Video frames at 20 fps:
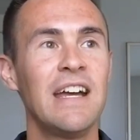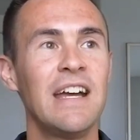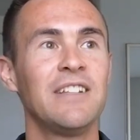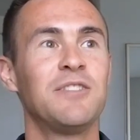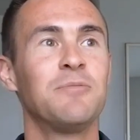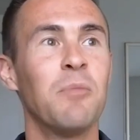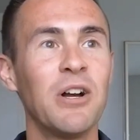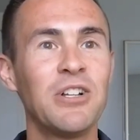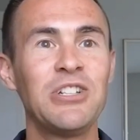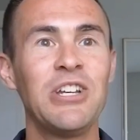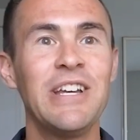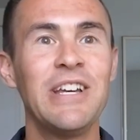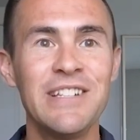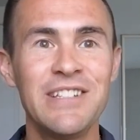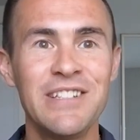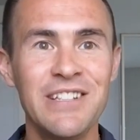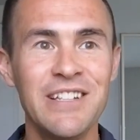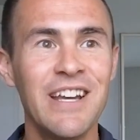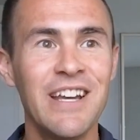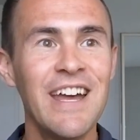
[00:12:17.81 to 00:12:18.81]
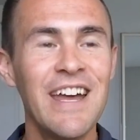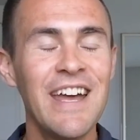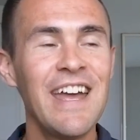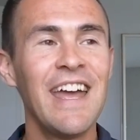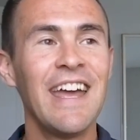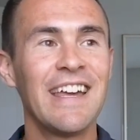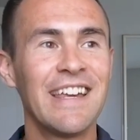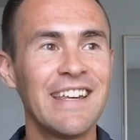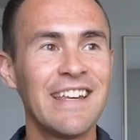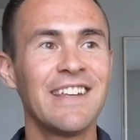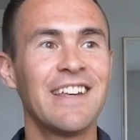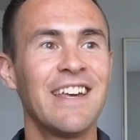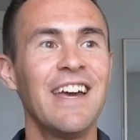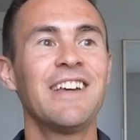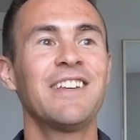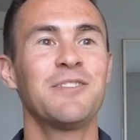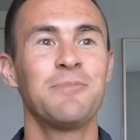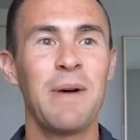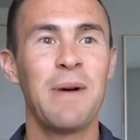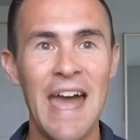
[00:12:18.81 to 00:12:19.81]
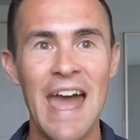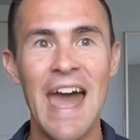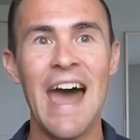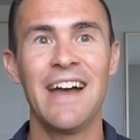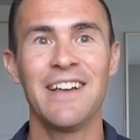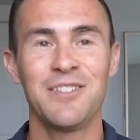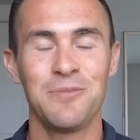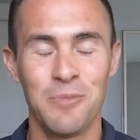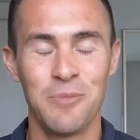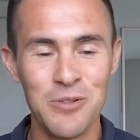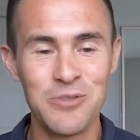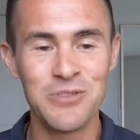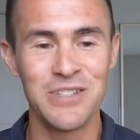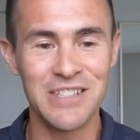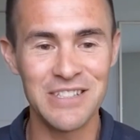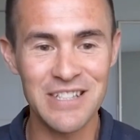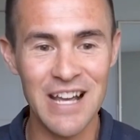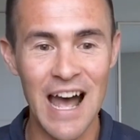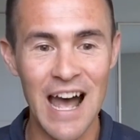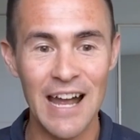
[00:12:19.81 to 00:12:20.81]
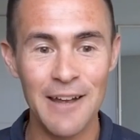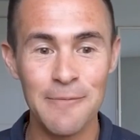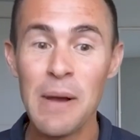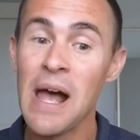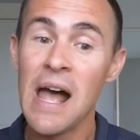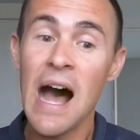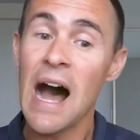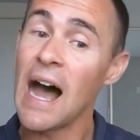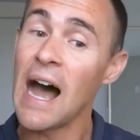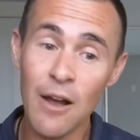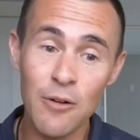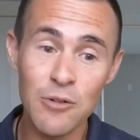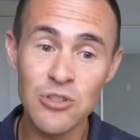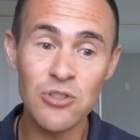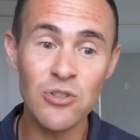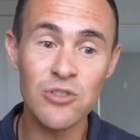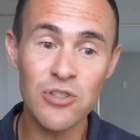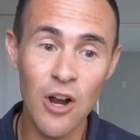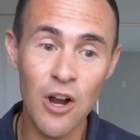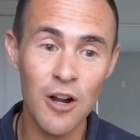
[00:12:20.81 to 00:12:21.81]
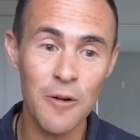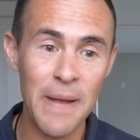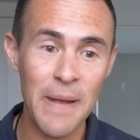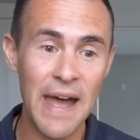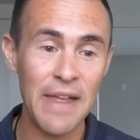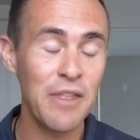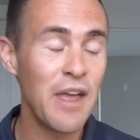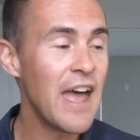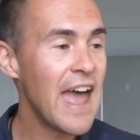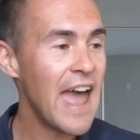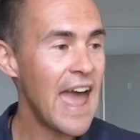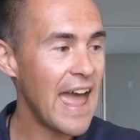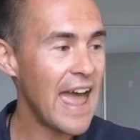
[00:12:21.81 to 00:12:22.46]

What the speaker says: as much as it kicks my ass most of the time. I always choose the harder path.